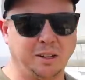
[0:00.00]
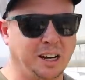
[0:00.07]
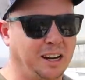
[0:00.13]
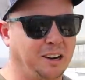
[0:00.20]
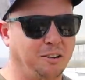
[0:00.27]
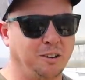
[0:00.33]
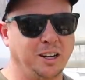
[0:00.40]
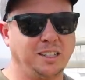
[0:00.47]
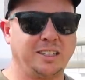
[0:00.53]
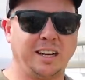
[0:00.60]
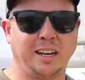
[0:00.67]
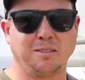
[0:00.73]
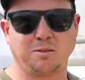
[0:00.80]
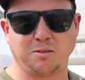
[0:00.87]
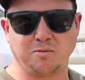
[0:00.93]
we always
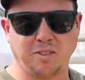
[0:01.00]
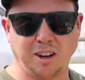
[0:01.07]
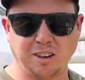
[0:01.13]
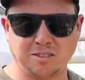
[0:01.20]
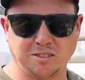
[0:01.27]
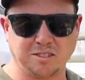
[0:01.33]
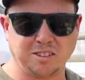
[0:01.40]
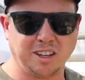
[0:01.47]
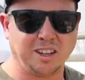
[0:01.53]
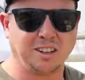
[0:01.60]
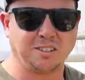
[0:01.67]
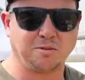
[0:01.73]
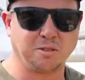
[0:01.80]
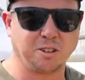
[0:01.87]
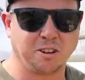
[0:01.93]
have some folks that tell
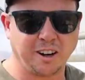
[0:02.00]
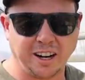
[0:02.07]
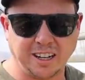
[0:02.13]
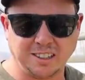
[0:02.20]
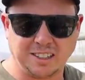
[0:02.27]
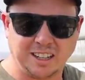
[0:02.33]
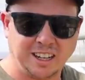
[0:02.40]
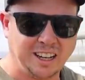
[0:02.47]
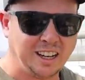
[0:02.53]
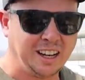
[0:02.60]
us we're crazy,